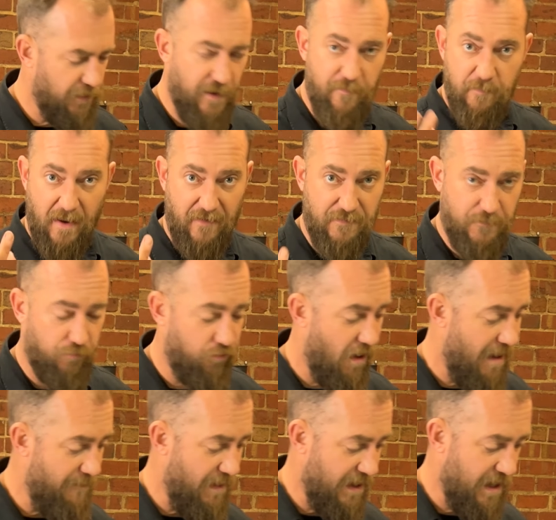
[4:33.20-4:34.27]
they've puffed
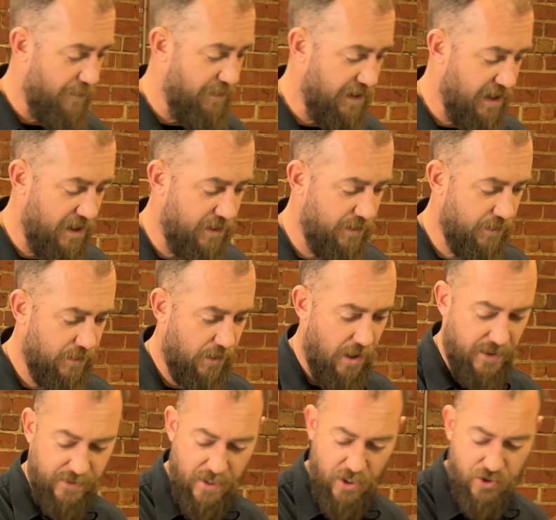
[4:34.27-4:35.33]
right back up again
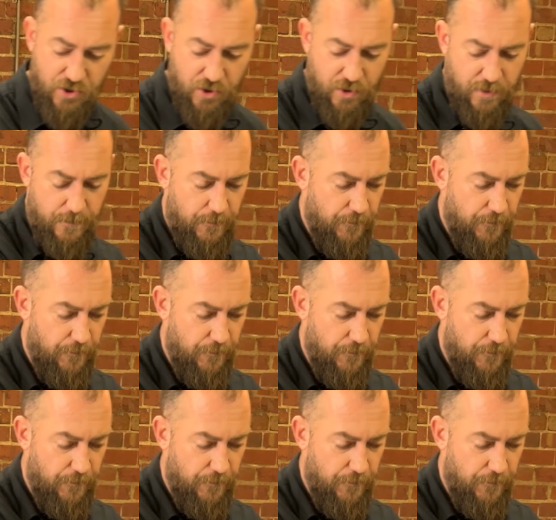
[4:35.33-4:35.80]
like they should.